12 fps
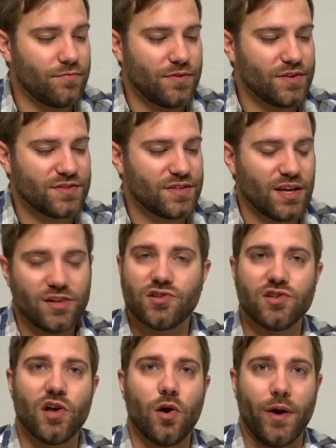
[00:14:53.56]
this thing
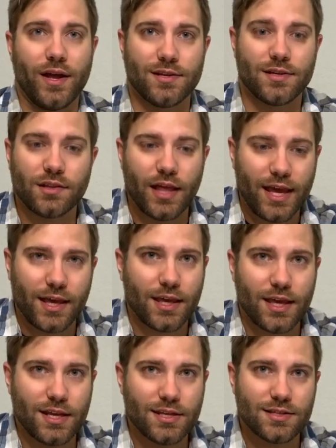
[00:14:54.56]
to no end.
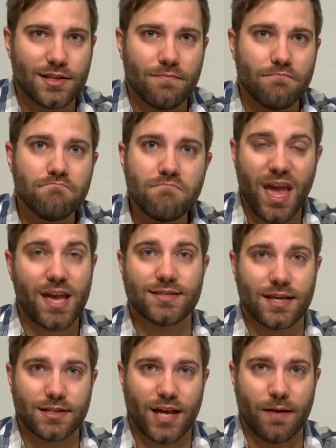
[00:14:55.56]
Like, it is an
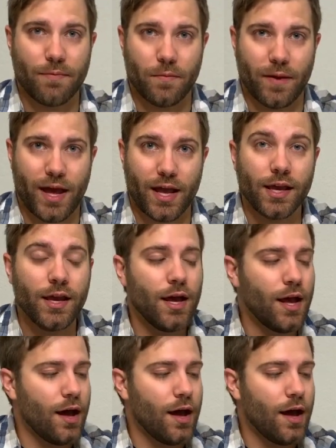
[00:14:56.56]
amazing diaper bag.